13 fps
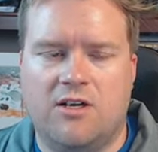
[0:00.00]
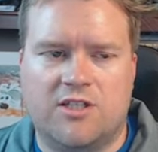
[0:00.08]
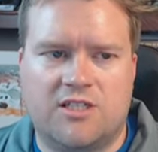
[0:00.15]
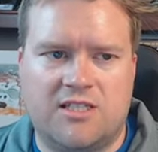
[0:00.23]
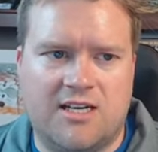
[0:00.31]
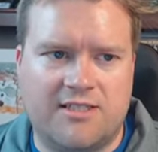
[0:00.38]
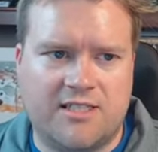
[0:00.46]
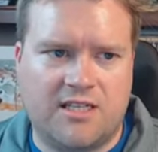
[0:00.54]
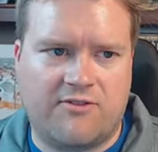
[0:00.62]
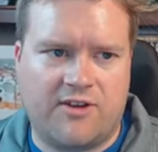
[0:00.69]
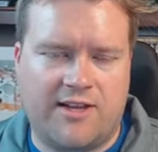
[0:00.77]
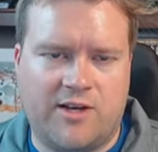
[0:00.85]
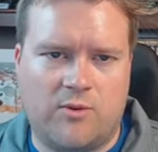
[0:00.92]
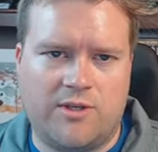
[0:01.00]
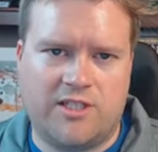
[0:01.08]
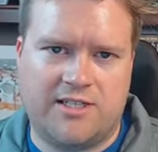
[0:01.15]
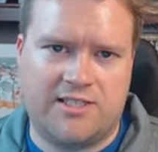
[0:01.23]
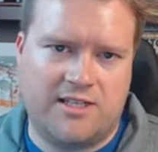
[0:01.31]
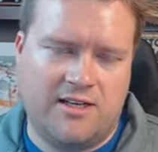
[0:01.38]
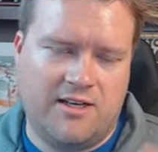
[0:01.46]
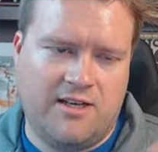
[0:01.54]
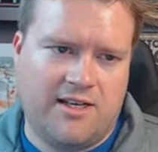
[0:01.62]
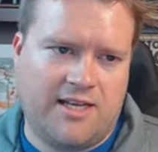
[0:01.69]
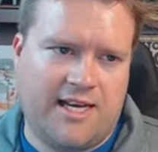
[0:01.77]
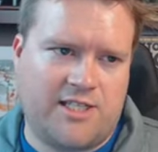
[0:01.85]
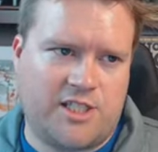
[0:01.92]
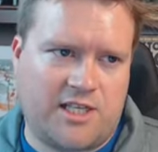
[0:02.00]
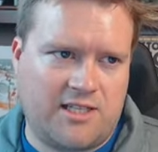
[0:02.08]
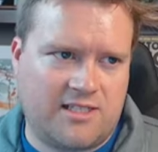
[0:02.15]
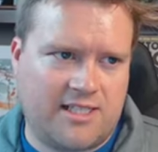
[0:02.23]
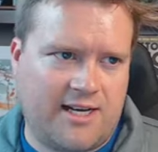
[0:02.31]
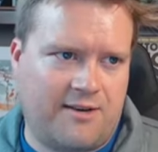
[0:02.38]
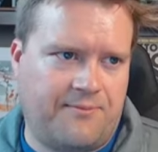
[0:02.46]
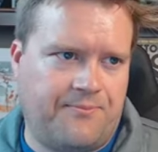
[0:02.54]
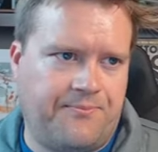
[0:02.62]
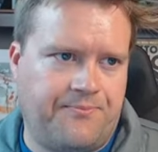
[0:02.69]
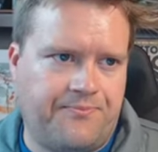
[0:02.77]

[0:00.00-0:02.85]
just tons of different languages. Yeah, check this out.